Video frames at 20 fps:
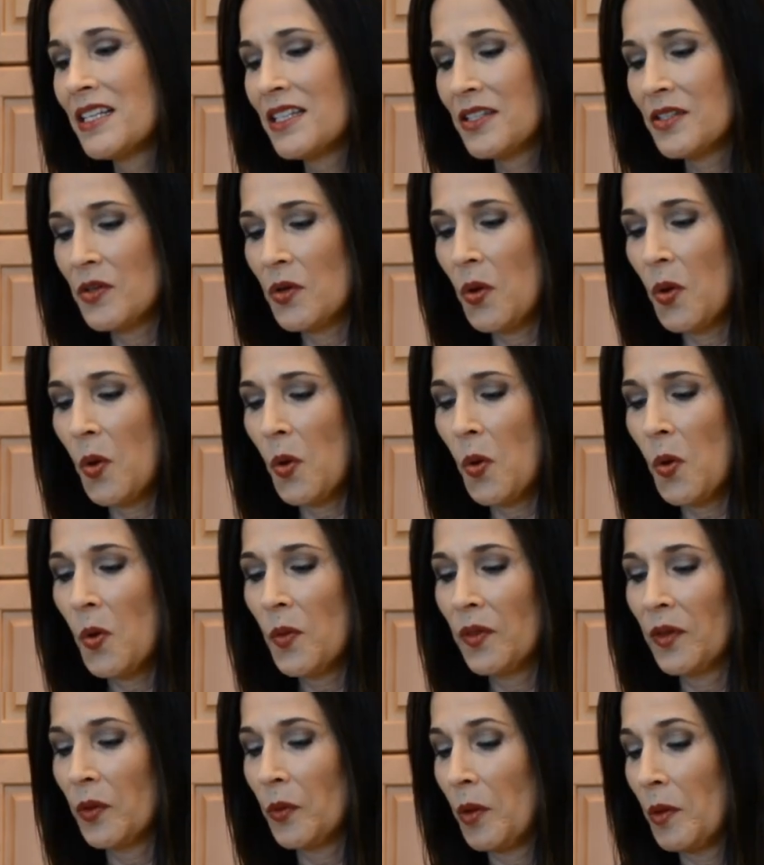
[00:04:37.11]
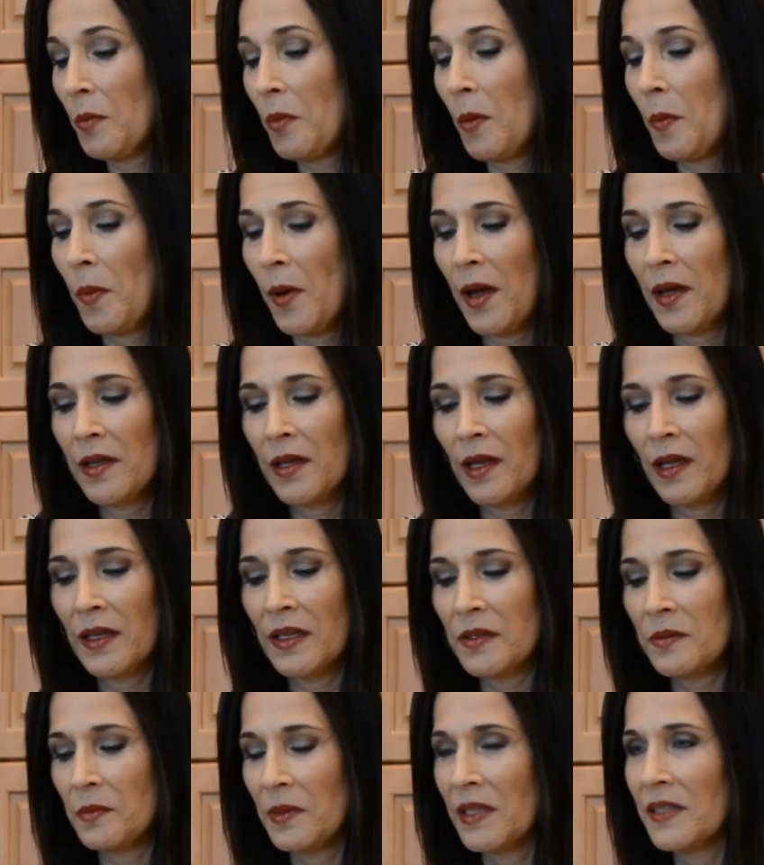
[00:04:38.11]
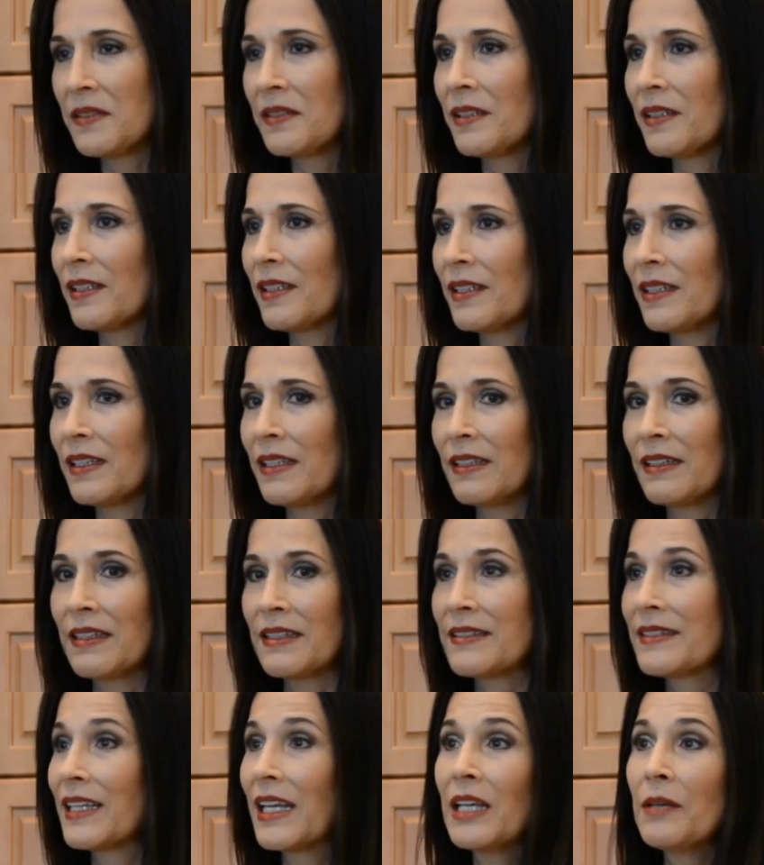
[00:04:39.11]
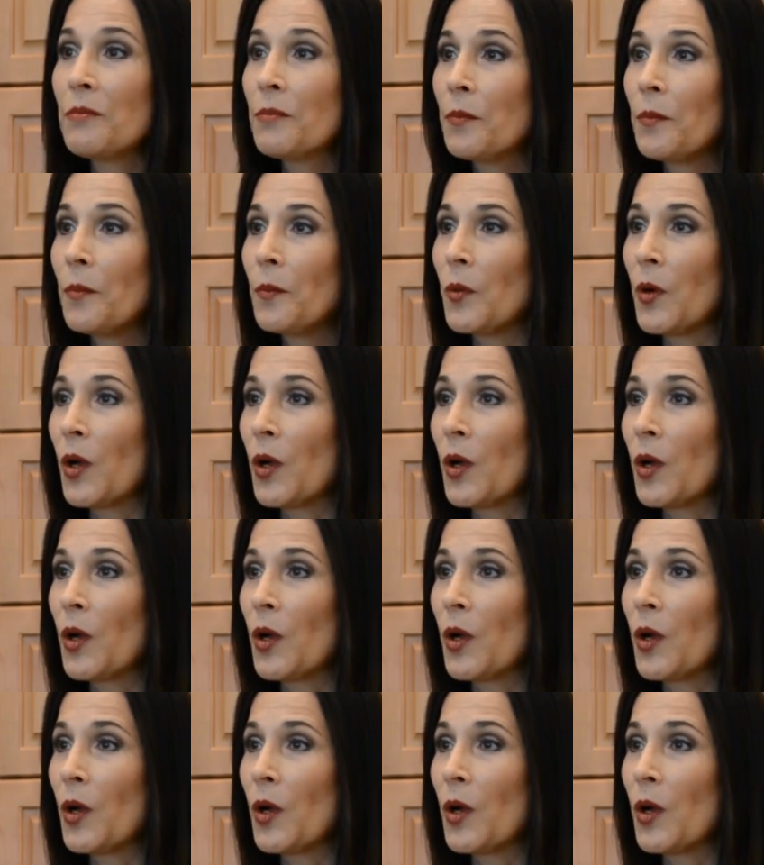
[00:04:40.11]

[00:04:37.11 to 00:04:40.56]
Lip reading: So the green papaya is basically the same